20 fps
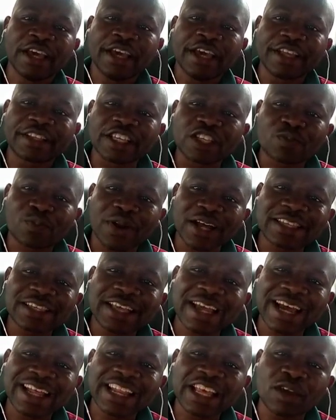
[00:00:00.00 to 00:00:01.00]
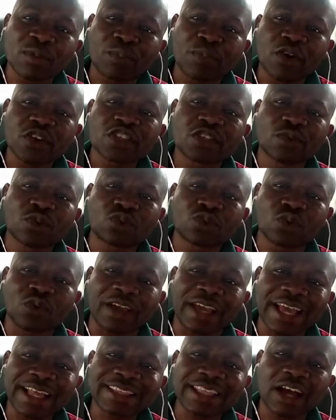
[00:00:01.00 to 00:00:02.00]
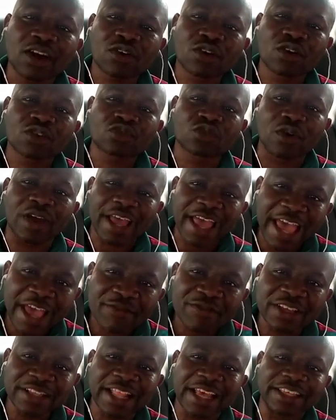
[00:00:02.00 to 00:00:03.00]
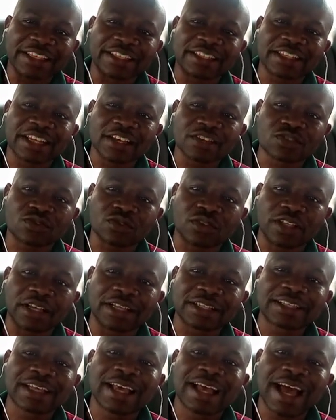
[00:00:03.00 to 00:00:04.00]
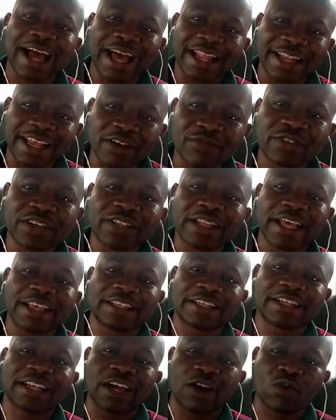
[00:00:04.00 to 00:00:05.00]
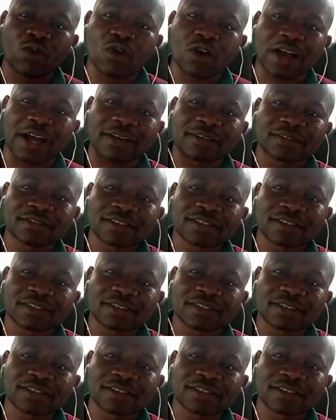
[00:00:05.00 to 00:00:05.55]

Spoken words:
It is practically impossible to get across to every Nigerian student and every Nigerian worker.